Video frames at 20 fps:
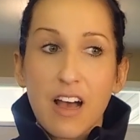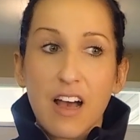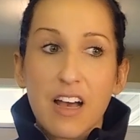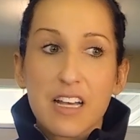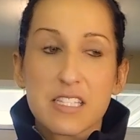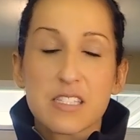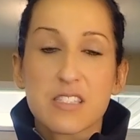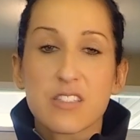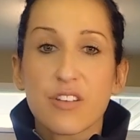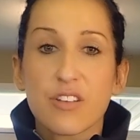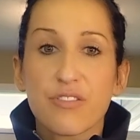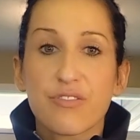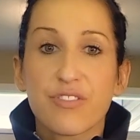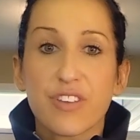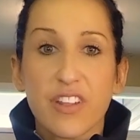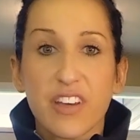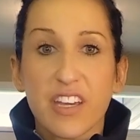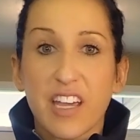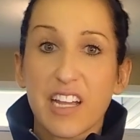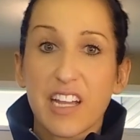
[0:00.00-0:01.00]
I still
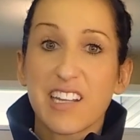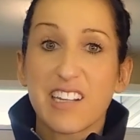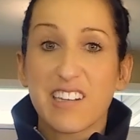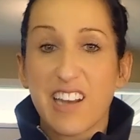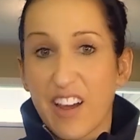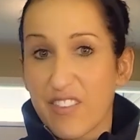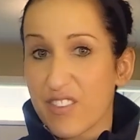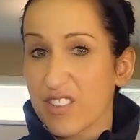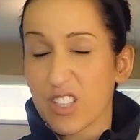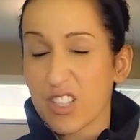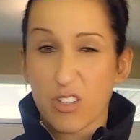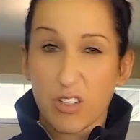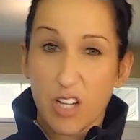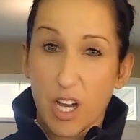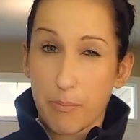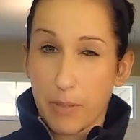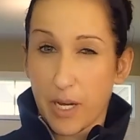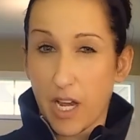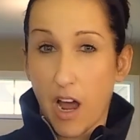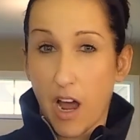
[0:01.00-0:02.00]
feel like I need to have a little
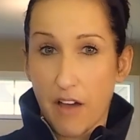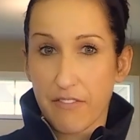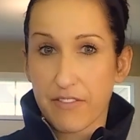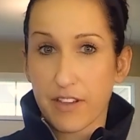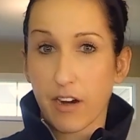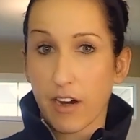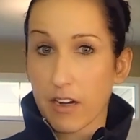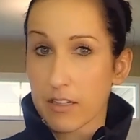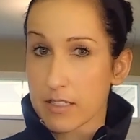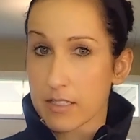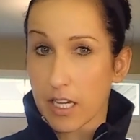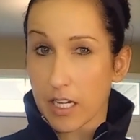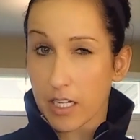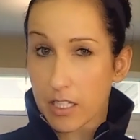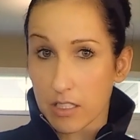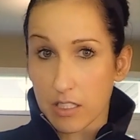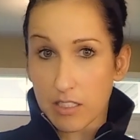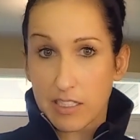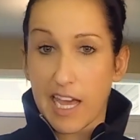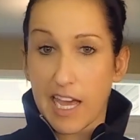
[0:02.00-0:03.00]
cup of coffee or else I get a
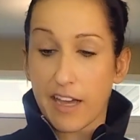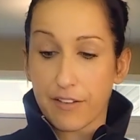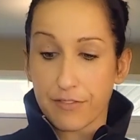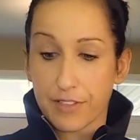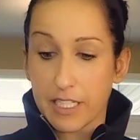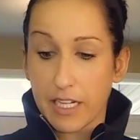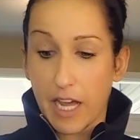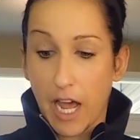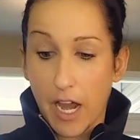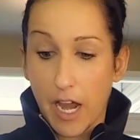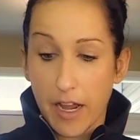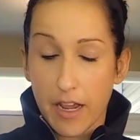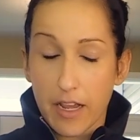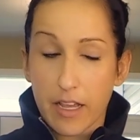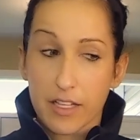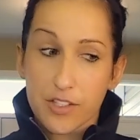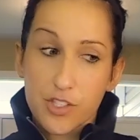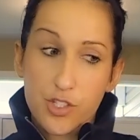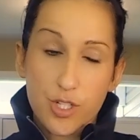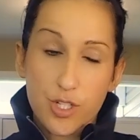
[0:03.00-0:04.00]
little caffeine
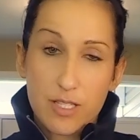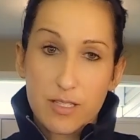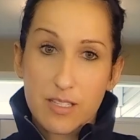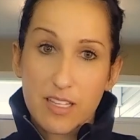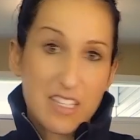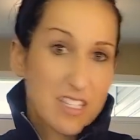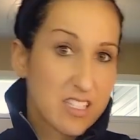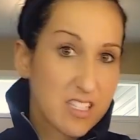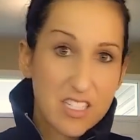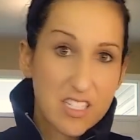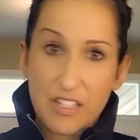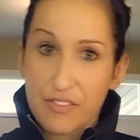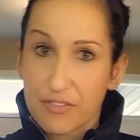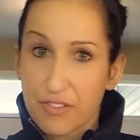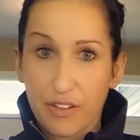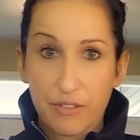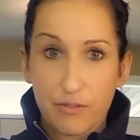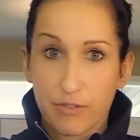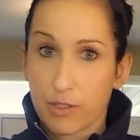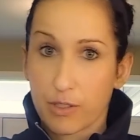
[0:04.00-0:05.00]
headache. It's just, it's
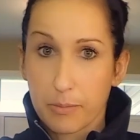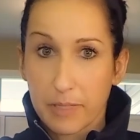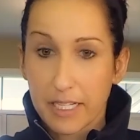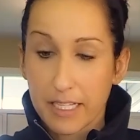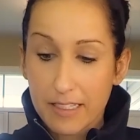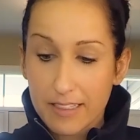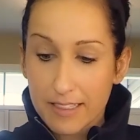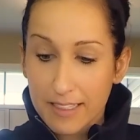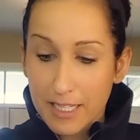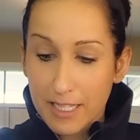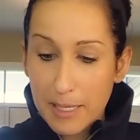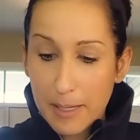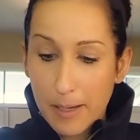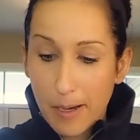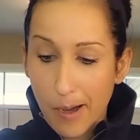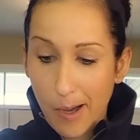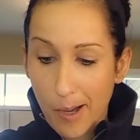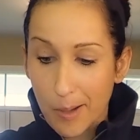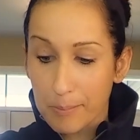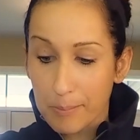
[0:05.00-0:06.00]
different for me.
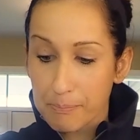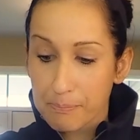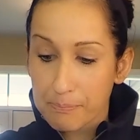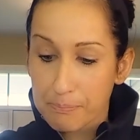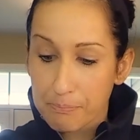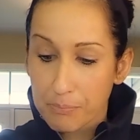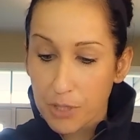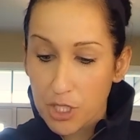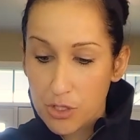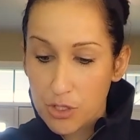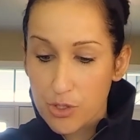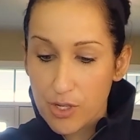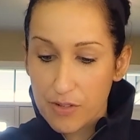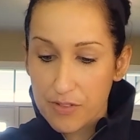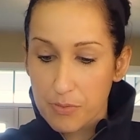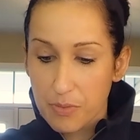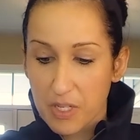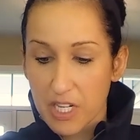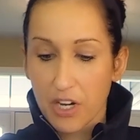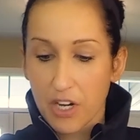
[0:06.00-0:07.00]
Um, but you do
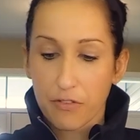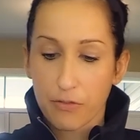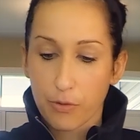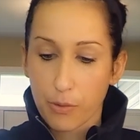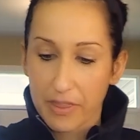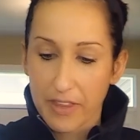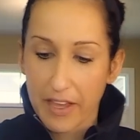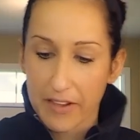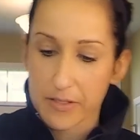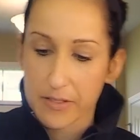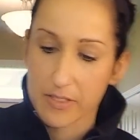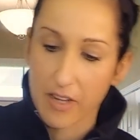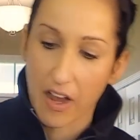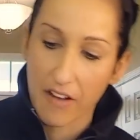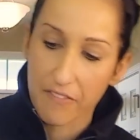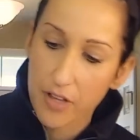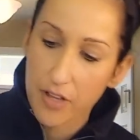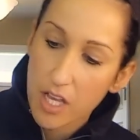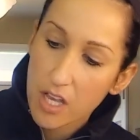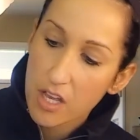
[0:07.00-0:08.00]
have to be careful with that
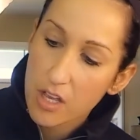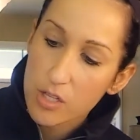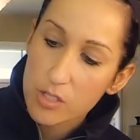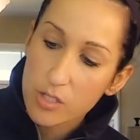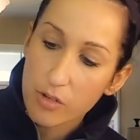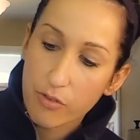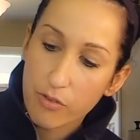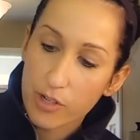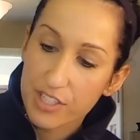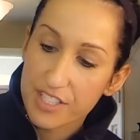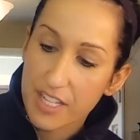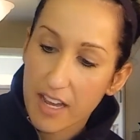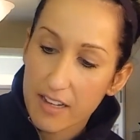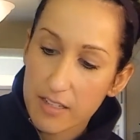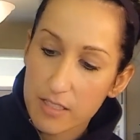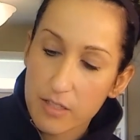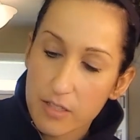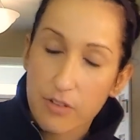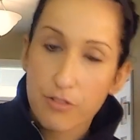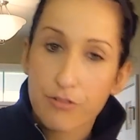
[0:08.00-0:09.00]
stuff. So
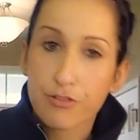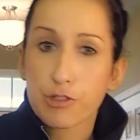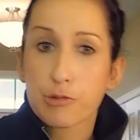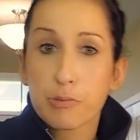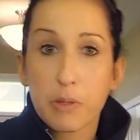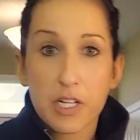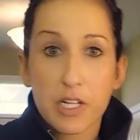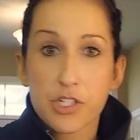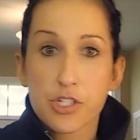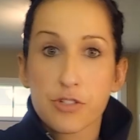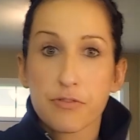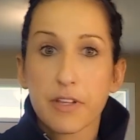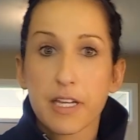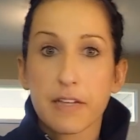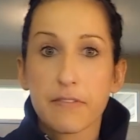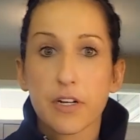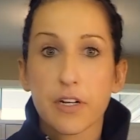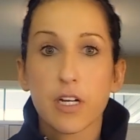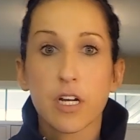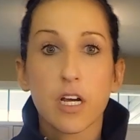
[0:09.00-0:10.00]
Vortex Fruit Punch
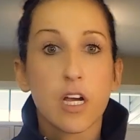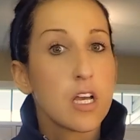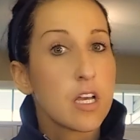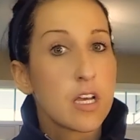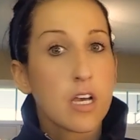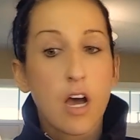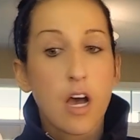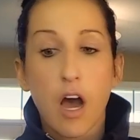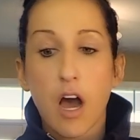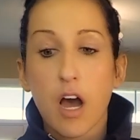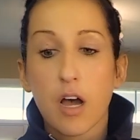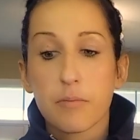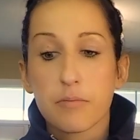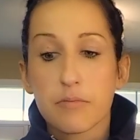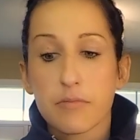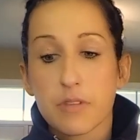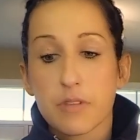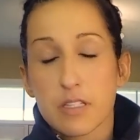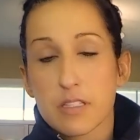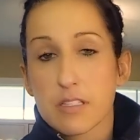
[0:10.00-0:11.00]
flavor,
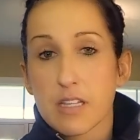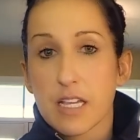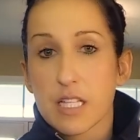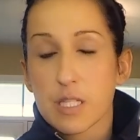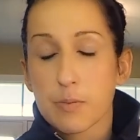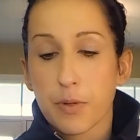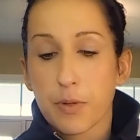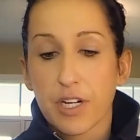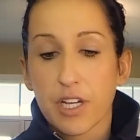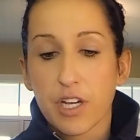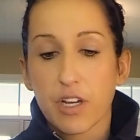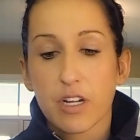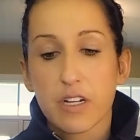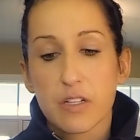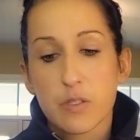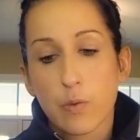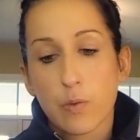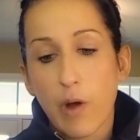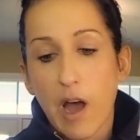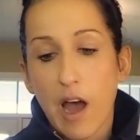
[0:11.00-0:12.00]
um, this tastes pretty good
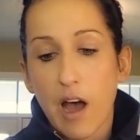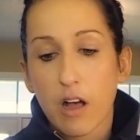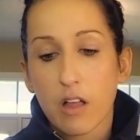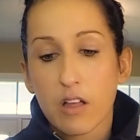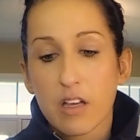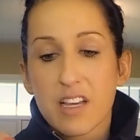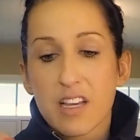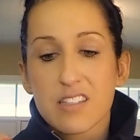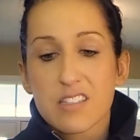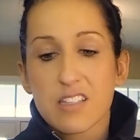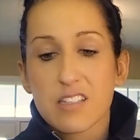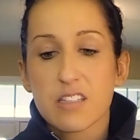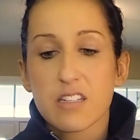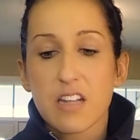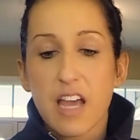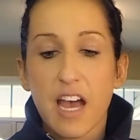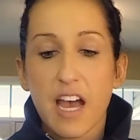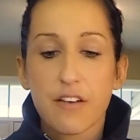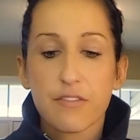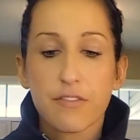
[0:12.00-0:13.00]
as well. Doesn't
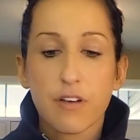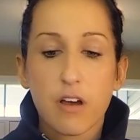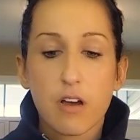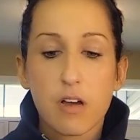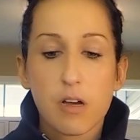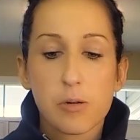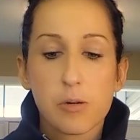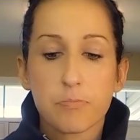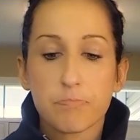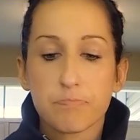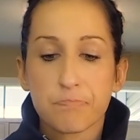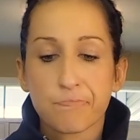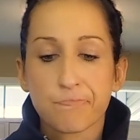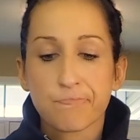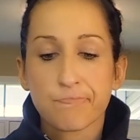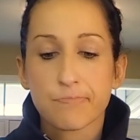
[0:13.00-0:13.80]
have um,